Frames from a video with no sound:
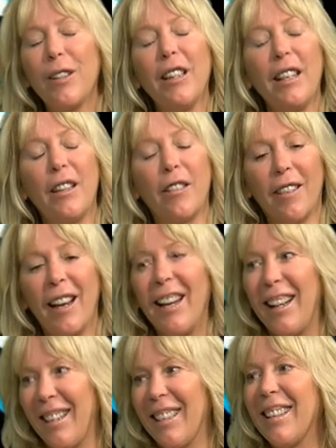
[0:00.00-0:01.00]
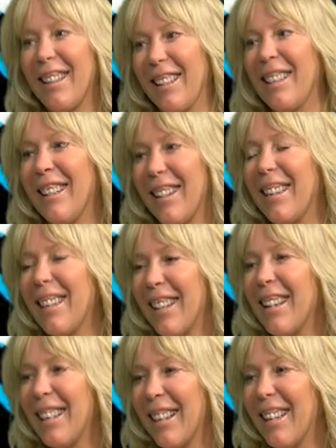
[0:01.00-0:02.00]
really focus on that or
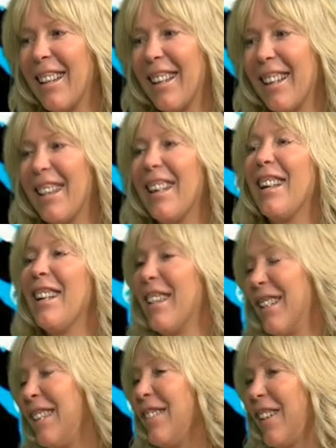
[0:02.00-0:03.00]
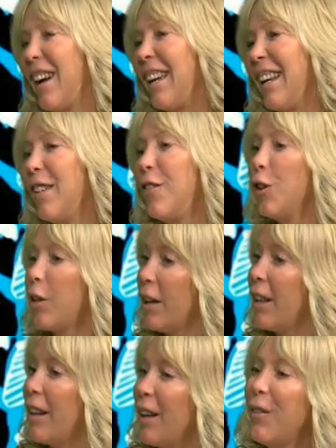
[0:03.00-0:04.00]
watch a baseball game. Or, you know. Right, if you
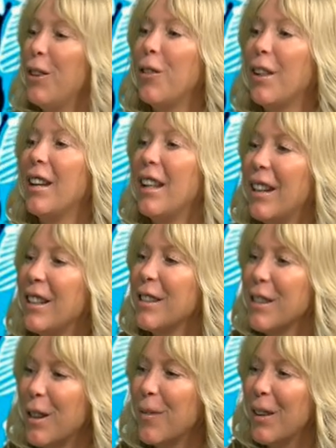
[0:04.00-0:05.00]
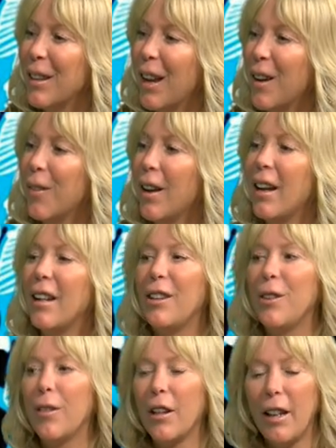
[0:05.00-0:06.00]
can, if you can get into something that way and
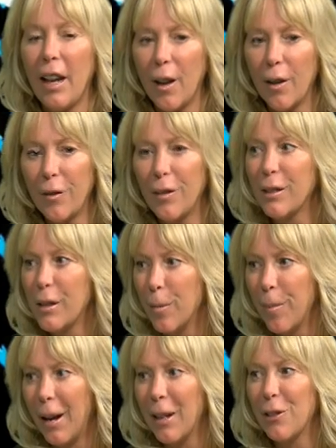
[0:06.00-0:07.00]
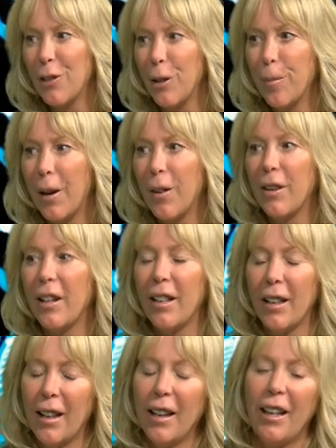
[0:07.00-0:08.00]
you really have some passion about it,
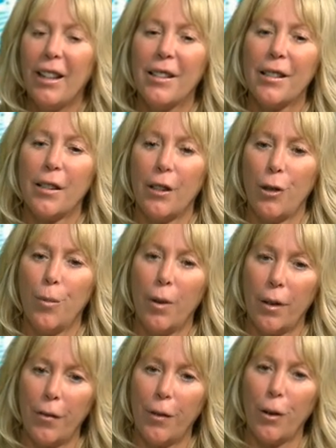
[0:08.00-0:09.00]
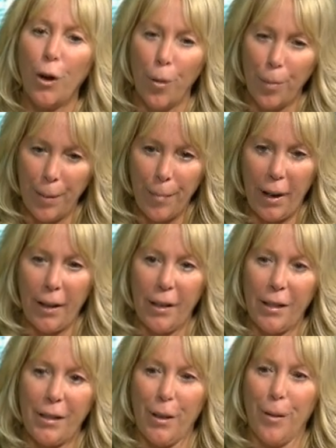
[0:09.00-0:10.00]
it's such a wonderful coping
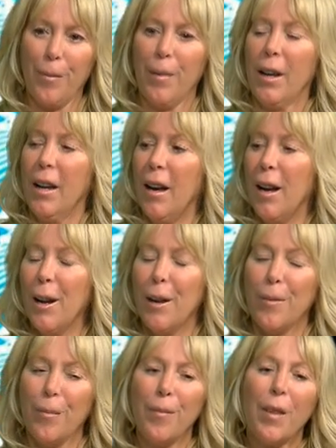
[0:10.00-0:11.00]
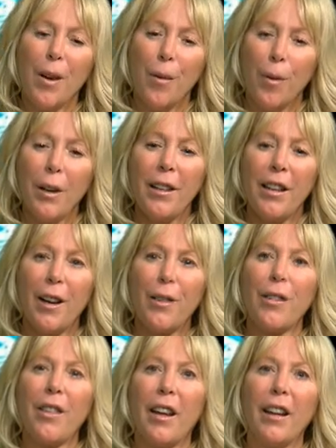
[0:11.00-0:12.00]
mechanism. Um, one of the other
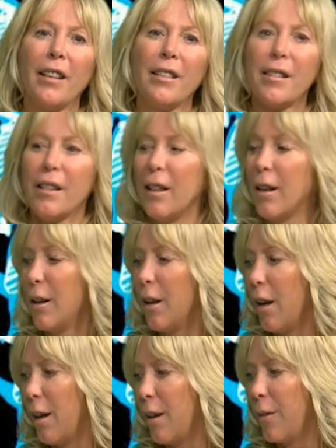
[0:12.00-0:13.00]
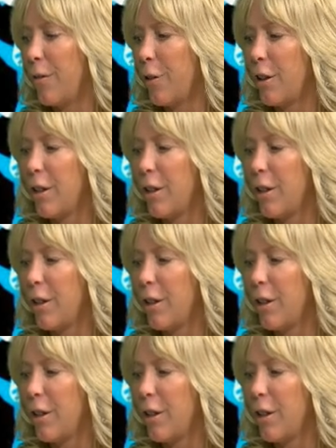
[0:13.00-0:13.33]
things Uh, for